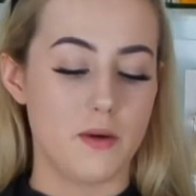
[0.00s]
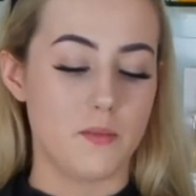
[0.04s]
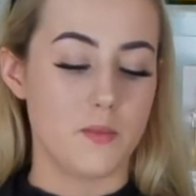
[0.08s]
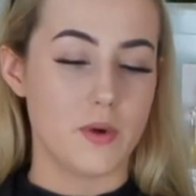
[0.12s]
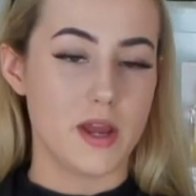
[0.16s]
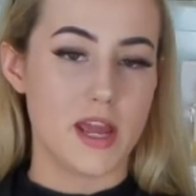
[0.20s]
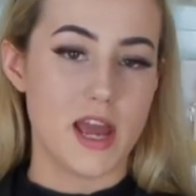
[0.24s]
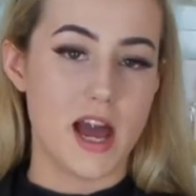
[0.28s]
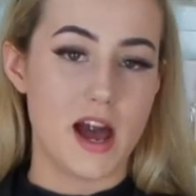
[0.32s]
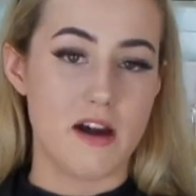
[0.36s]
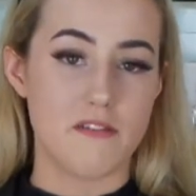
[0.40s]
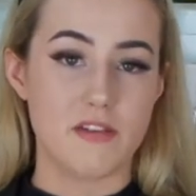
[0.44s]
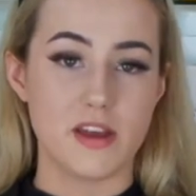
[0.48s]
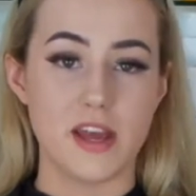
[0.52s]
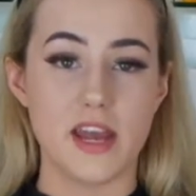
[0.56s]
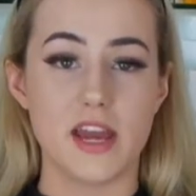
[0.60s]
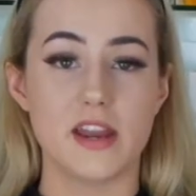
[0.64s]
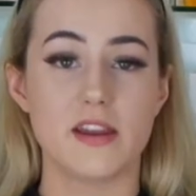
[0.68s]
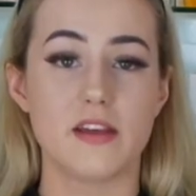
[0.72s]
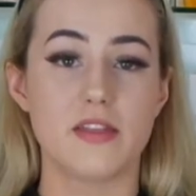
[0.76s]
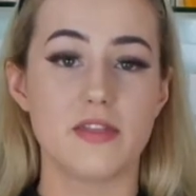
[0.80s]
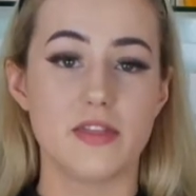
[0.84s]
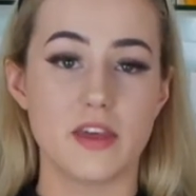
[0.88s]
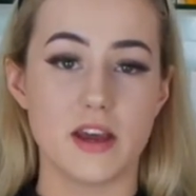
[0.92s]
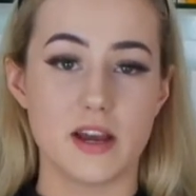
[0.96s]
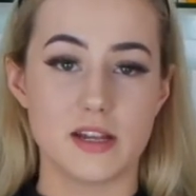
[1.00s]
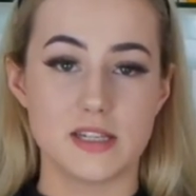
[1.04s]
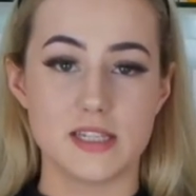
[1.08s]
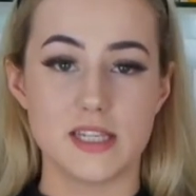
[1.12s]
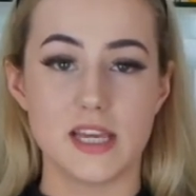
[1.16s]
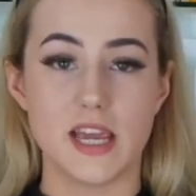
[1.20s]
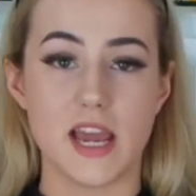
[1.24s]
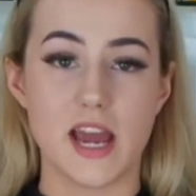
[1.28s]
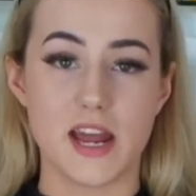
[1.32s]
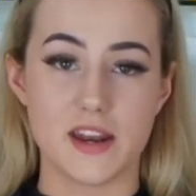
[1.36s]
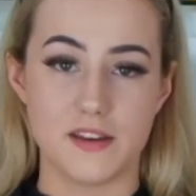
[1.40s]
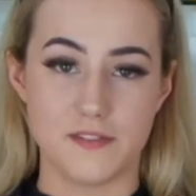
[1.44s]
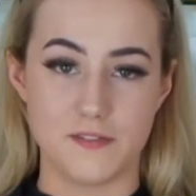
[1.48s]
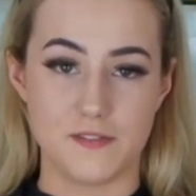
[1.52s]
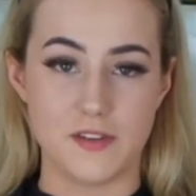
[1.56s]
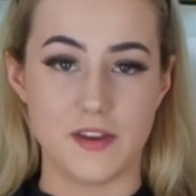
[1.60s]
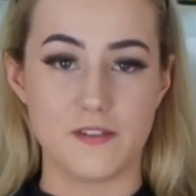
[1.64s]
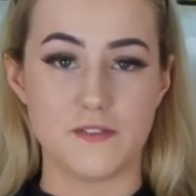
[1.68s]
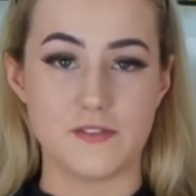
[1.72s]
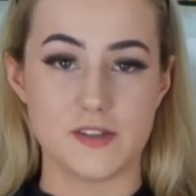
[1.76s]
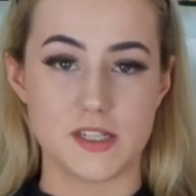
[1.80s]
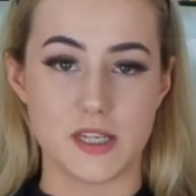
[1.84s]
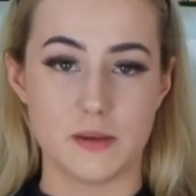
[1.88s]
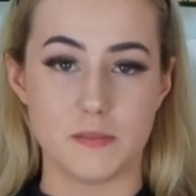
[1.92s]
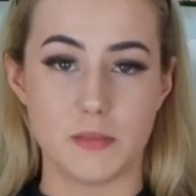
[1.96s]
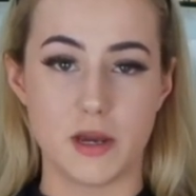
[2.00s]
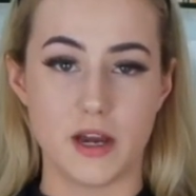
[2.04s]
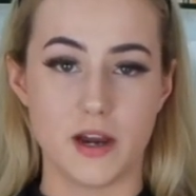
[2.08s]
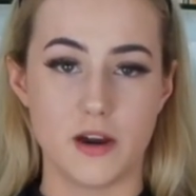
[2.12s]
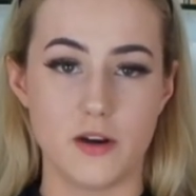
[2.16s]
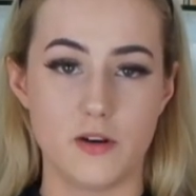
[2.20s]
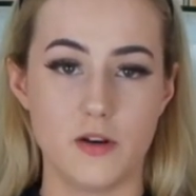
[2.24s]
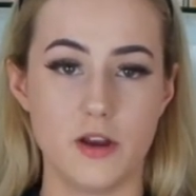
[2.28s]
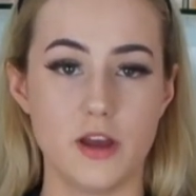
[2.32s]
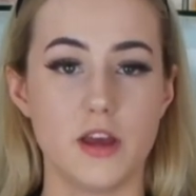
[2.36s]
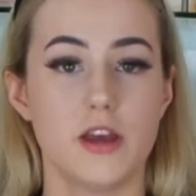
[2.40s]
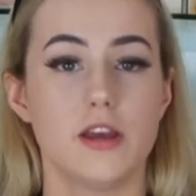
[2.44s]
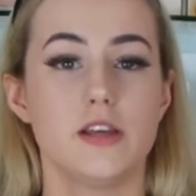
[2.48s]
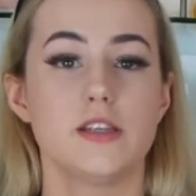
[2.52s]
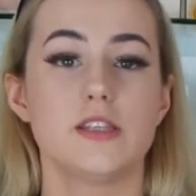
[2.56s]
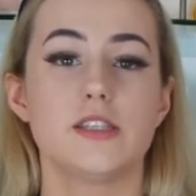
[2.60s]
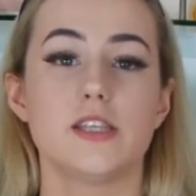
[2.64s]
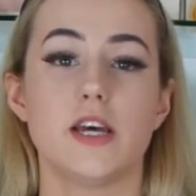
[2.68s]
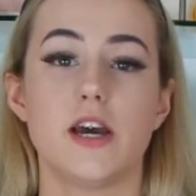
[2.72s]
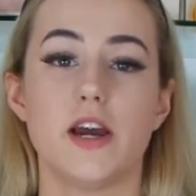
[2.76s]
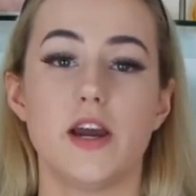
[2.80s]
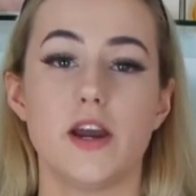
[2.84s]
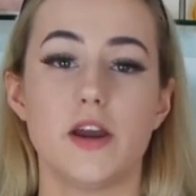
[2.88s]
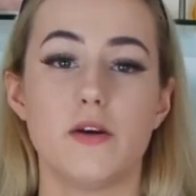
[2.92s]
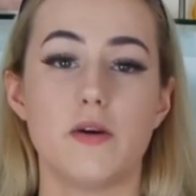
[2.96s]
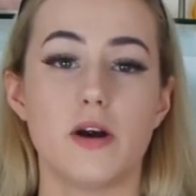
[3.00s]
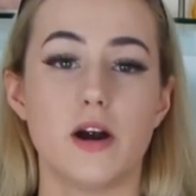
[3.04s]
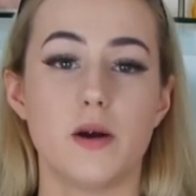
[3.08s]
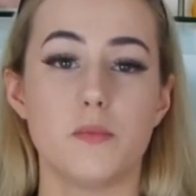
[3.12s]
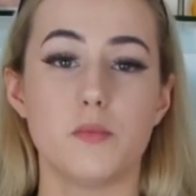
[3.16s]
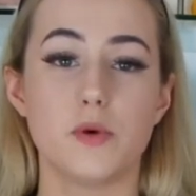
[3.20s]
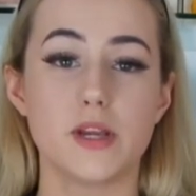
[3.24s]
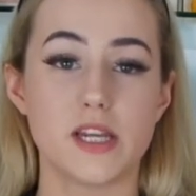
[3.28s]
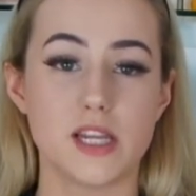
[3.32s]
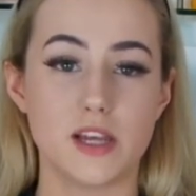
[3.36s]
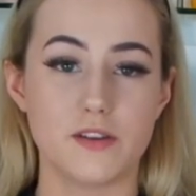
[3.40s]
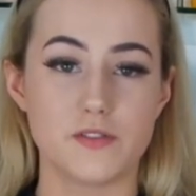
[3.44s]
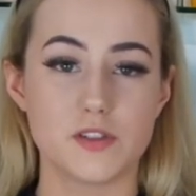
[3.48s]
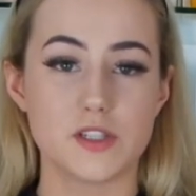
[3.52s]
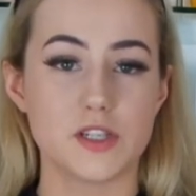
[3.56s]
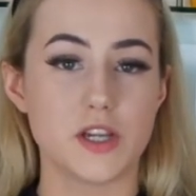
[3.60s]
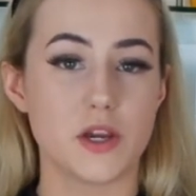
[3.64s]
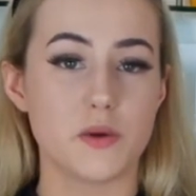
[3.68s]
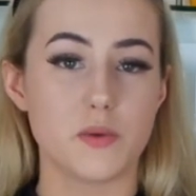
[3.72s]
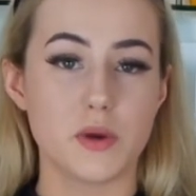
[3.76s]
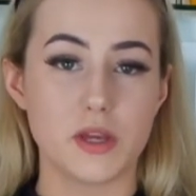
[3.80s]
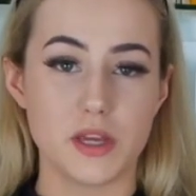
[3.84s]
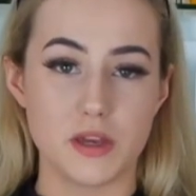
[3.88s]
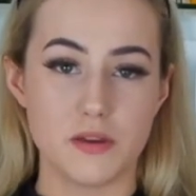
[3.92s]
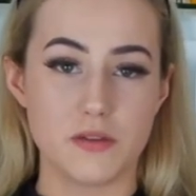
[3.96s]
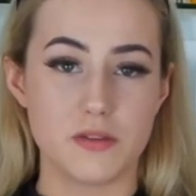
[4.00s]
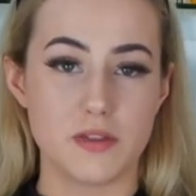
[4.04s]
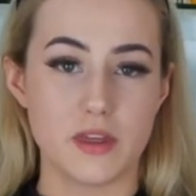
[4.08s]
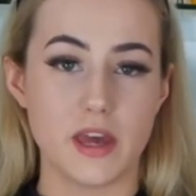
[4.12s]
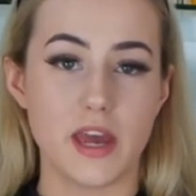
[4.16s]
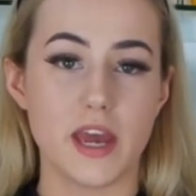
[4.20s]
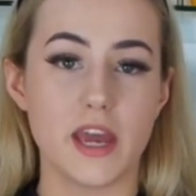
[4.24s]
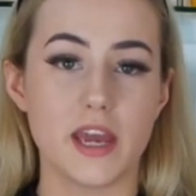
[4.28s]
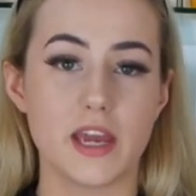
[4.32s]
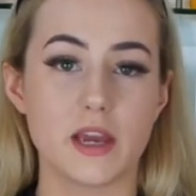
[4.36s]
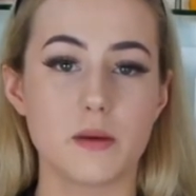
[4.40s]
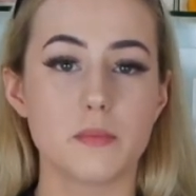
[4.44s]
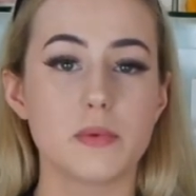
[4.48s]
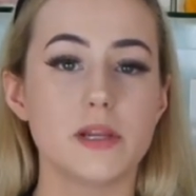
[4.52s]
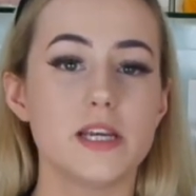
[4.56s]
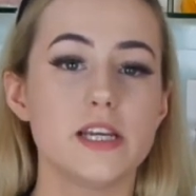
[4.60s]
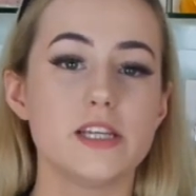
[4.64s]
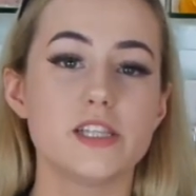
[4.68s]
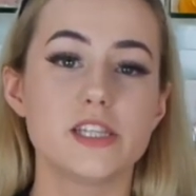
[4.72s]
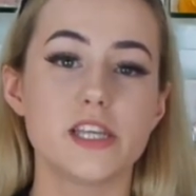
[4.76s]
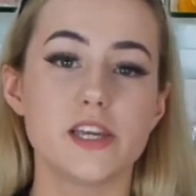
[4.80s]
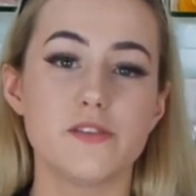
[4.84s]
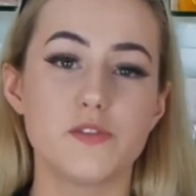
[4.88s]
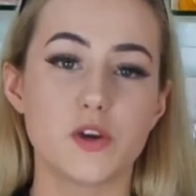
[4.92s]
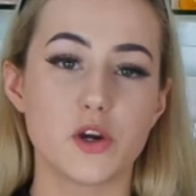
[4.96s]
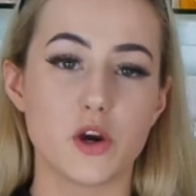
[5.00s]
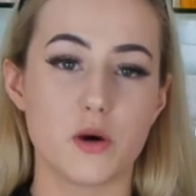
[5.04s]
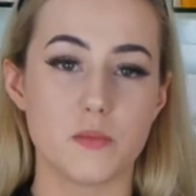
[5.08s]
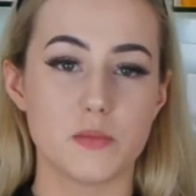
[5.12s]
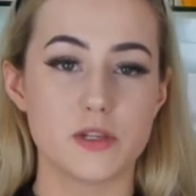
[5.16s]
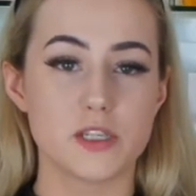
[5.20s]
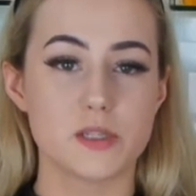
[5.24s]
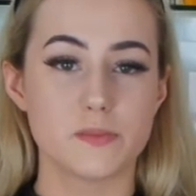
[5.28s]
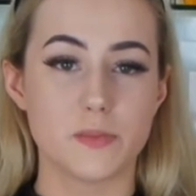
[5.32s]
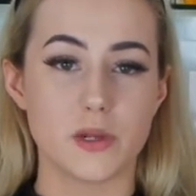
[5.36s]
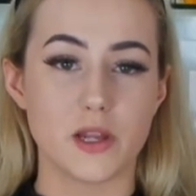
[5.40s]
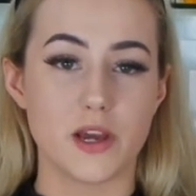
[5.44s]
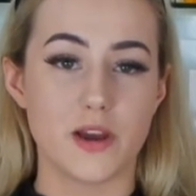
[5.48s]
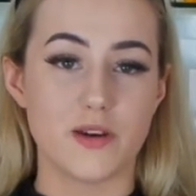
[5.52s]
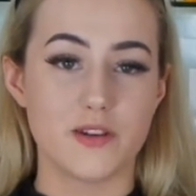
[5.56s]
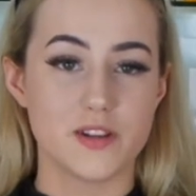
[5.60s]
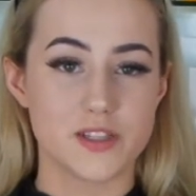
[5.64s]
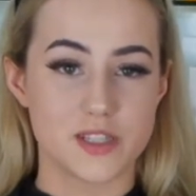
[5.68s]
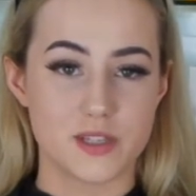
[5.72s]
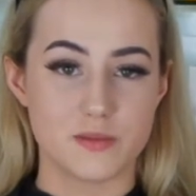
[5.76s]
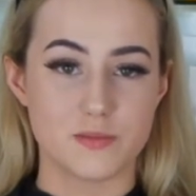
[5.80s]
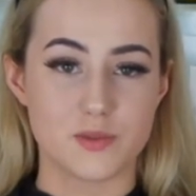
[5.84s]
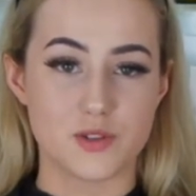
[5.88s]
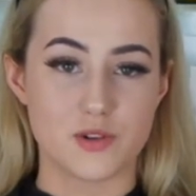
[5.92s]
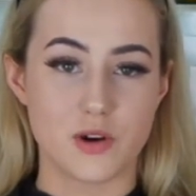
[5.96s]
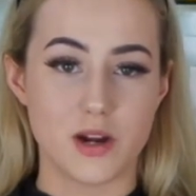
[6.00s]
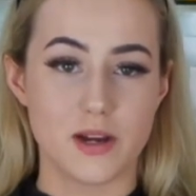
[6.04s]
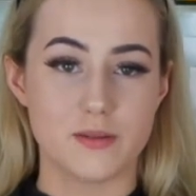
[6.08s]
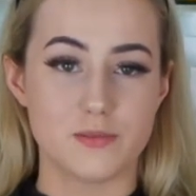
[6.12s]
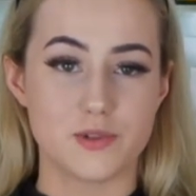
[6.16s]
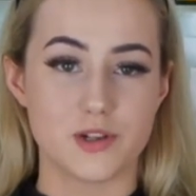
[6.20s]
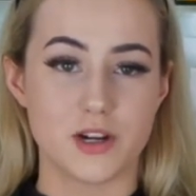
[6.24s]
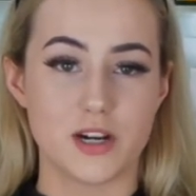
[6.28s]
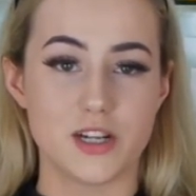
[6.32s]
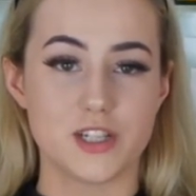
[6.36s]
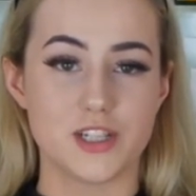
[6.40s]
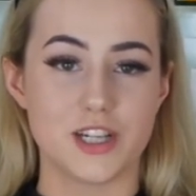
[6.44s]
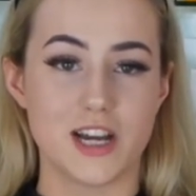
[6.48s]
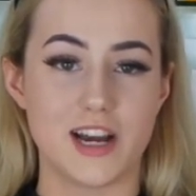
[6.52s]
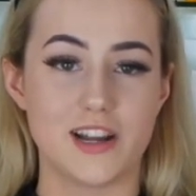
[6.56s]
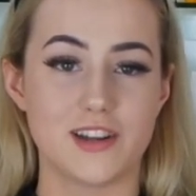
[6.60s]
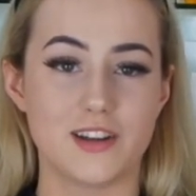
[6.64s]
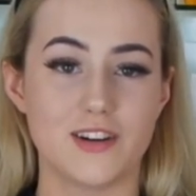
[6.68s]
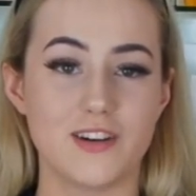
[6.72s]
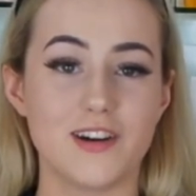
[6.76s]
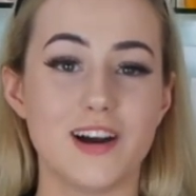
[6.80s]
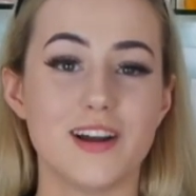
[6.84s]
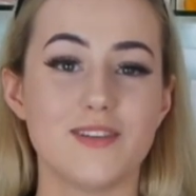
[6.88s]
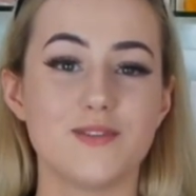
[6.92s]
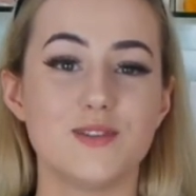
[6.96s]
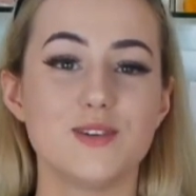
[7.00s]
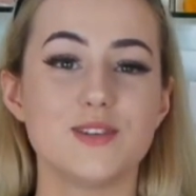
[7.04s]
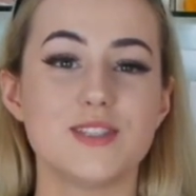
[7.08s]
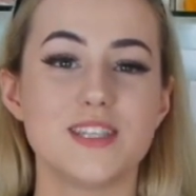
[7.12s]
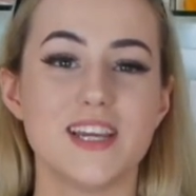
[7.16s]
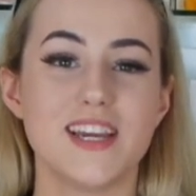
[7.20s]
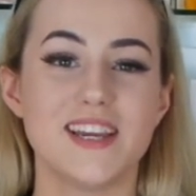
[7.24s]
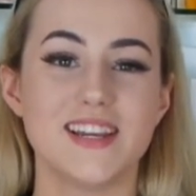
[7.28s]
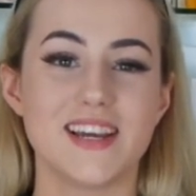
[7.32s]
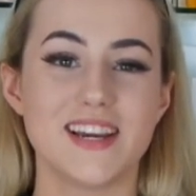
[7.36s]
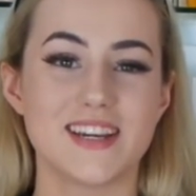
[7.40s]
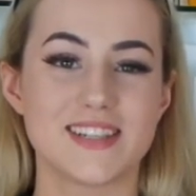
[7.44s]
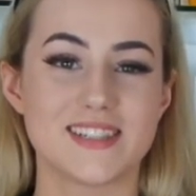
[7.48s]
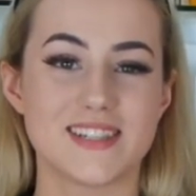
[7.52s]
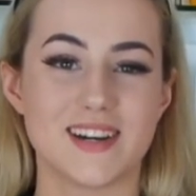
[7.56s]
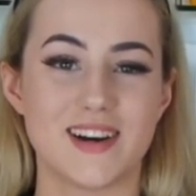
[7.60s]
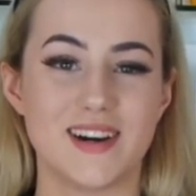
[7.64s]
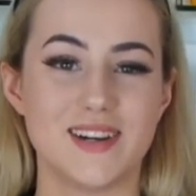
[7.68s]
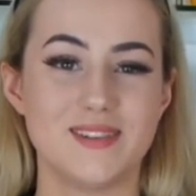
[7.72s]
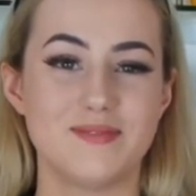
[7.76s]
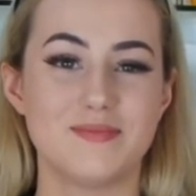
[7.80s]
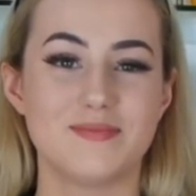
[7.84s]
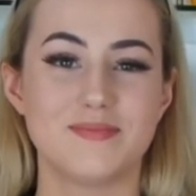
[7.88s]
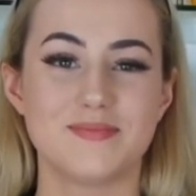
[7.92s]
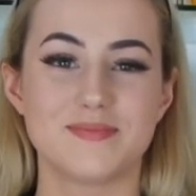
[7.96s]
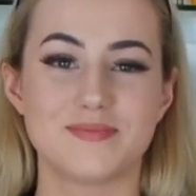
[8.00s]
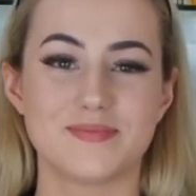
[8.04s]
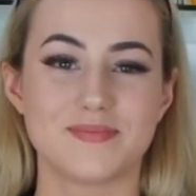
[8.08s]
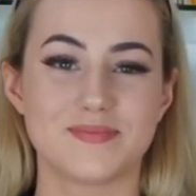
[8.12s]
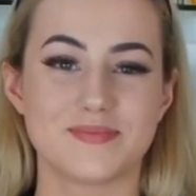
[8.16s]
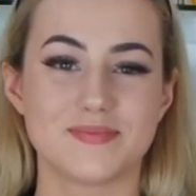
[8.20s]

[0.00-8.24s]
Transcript: and we have it in a 30 and a 50ml. So we'd love to know what you think. Please leave your comments below and subscribe to our channel, and we'll see you next time.